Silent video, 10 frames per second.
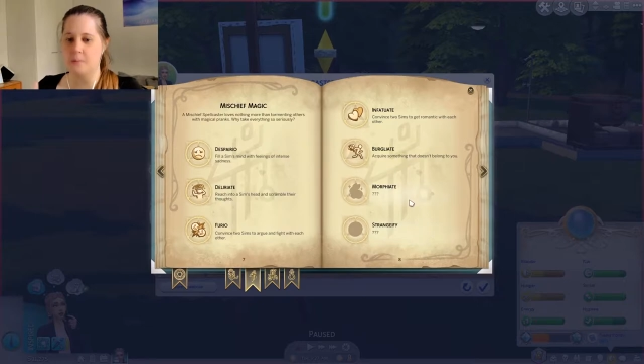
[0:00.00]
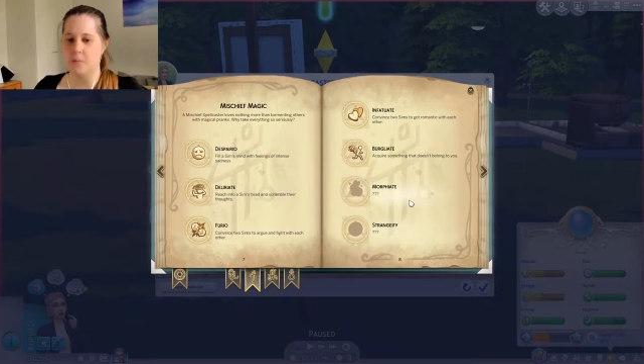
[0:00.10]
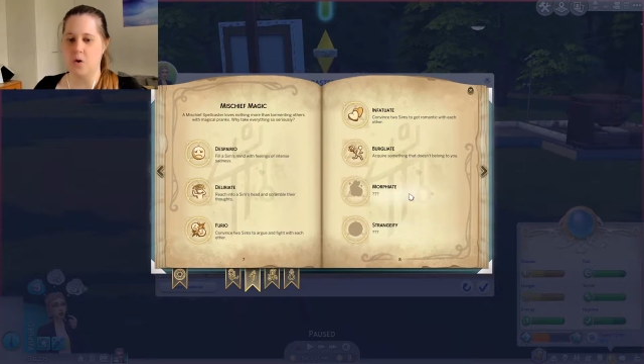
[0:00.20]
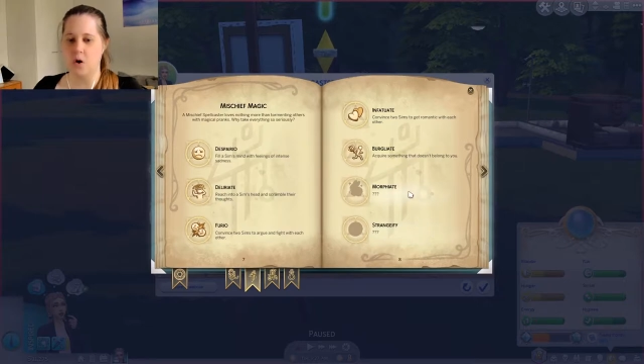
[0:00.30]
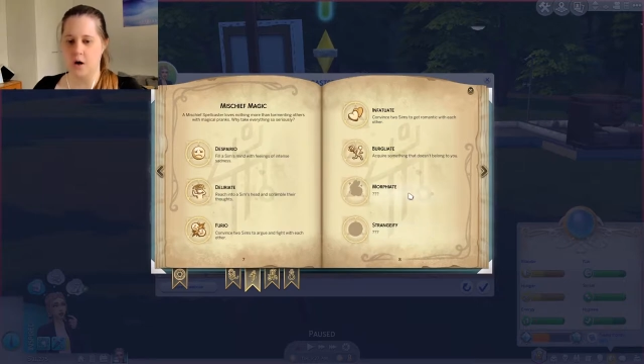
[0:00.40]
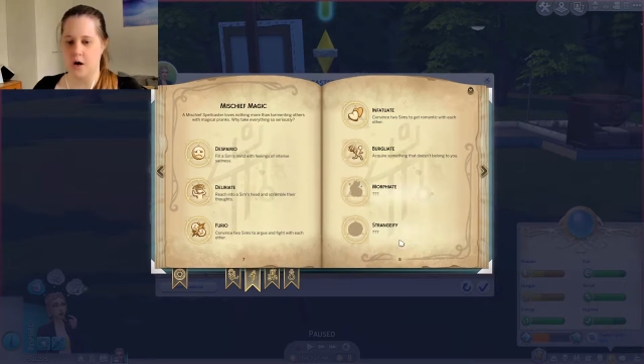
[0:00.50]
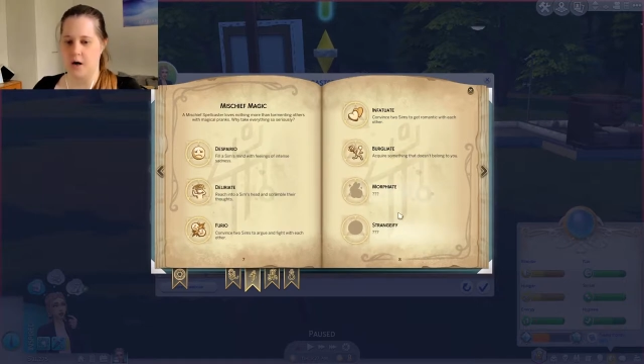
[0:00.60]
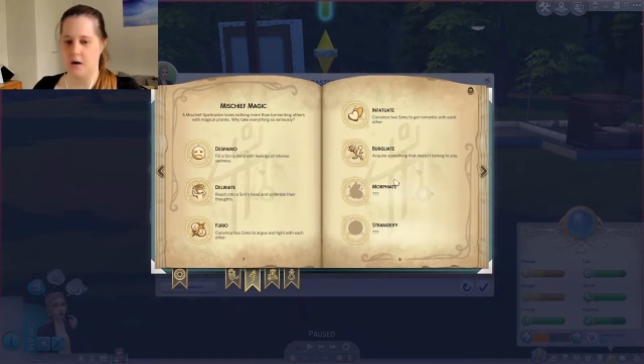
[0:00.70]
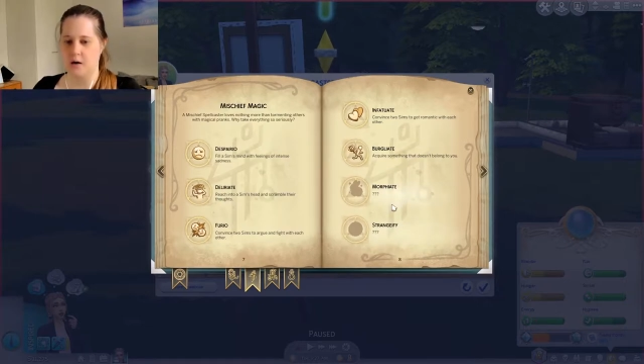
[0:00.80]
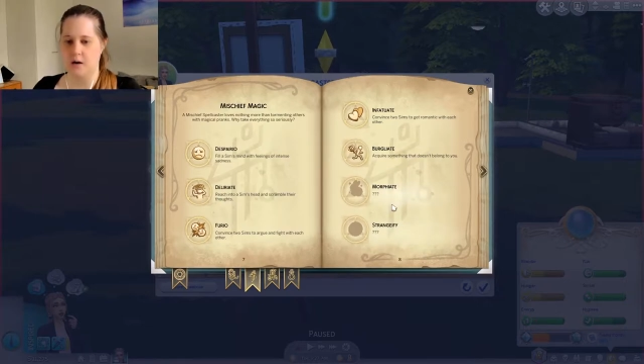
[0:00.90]

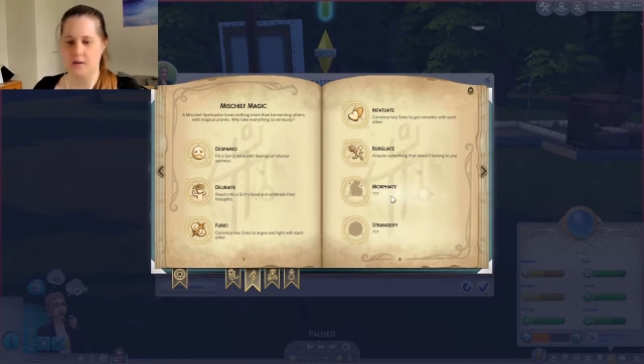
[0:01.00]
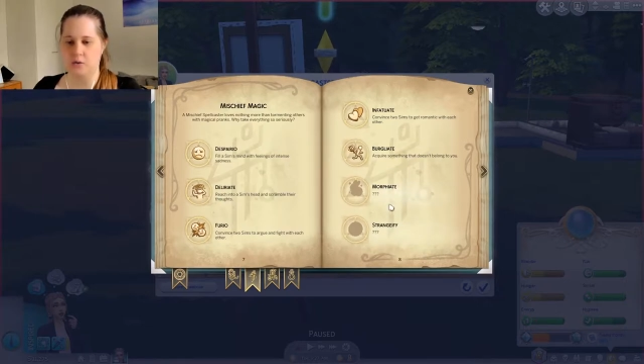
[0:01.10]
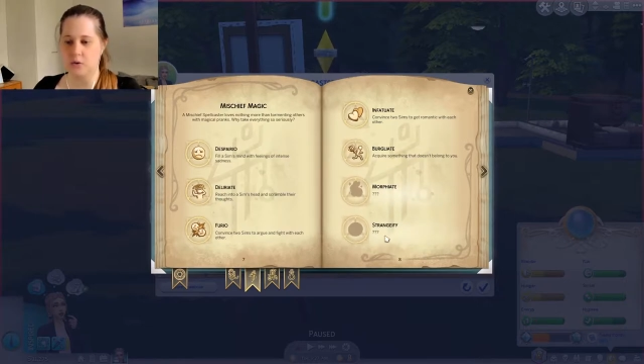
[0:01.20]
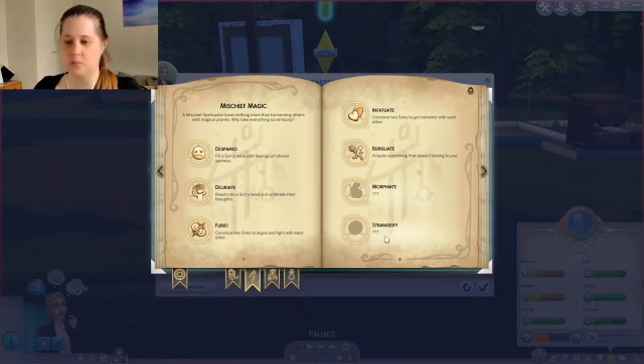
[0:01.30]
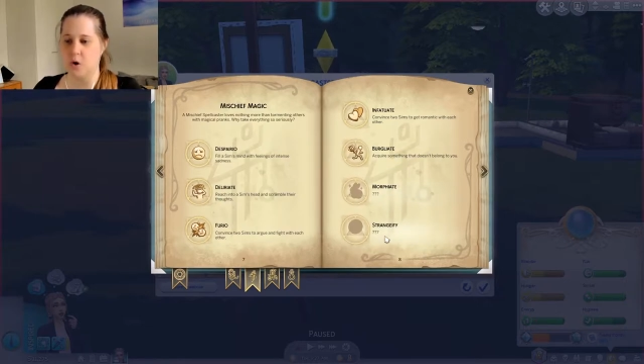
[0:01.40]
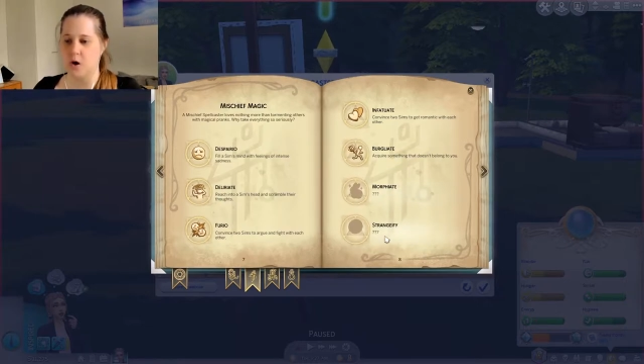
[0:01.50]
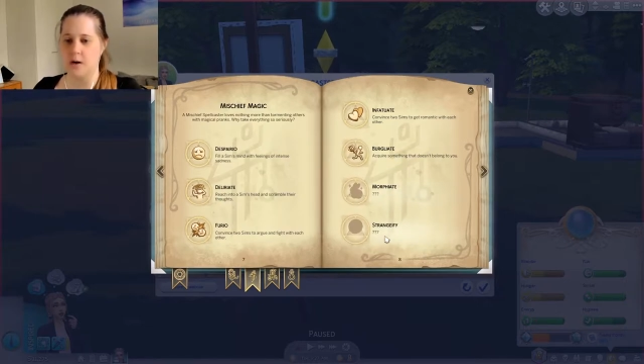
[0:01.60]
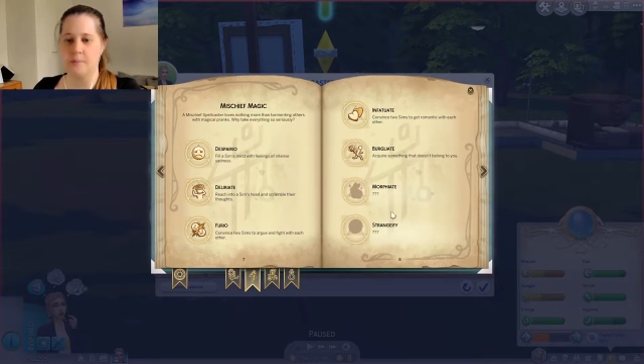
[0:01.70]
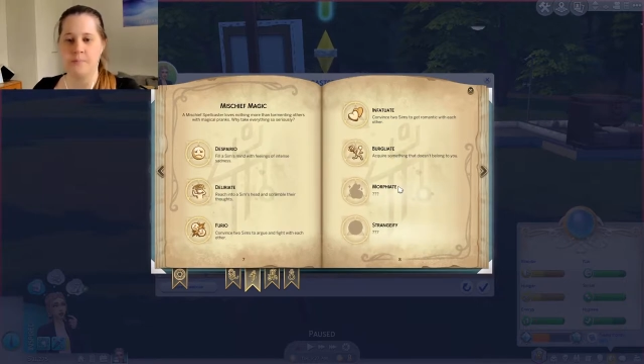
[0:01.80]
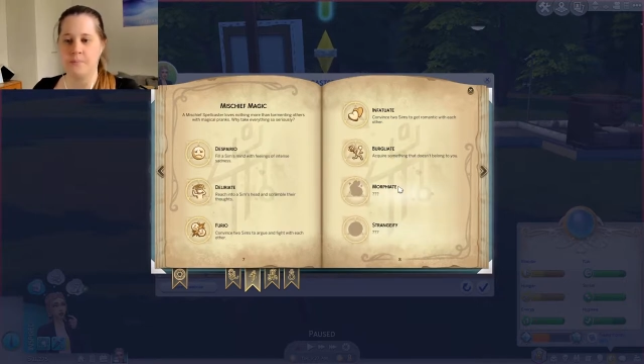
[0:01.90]
more, uh, two
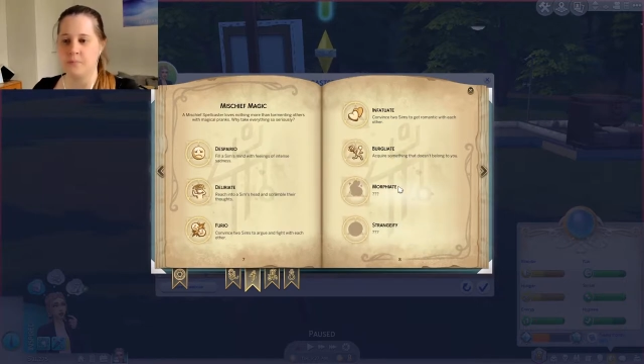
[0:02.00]
more